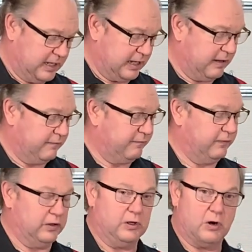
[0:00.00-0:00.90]
If
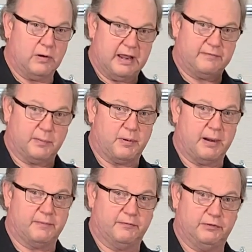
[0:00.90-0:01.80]
you don't have the
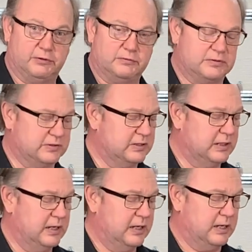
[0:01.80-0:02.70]
proper flutes
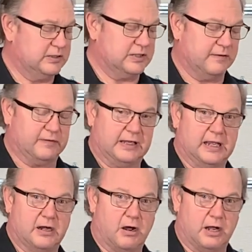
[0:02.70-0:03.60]
and stuff to
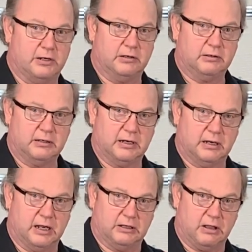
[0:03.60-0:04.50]
get on
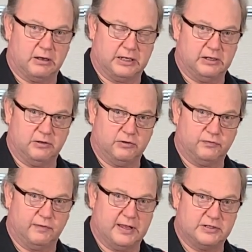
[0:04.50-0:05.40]
and lock into those
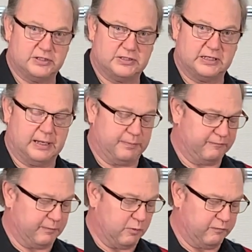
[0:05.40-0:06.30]
flanges to keep it
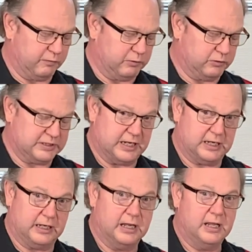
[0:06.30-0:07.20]
from over
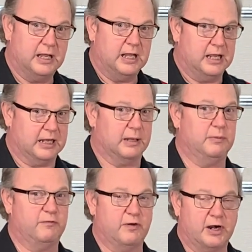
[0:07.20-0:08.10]
rotating, it can
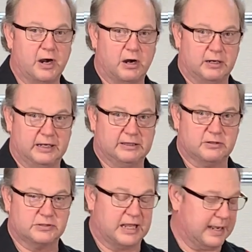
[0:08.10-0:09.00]
be very hard to get
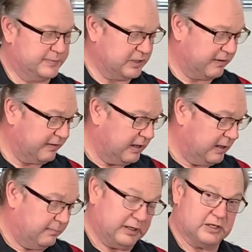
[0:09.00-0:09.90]
those caps off,
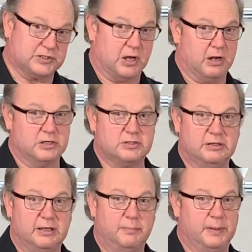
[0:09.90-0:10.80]
because
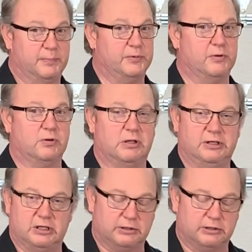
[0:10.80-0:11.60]
honestly, people don't clean the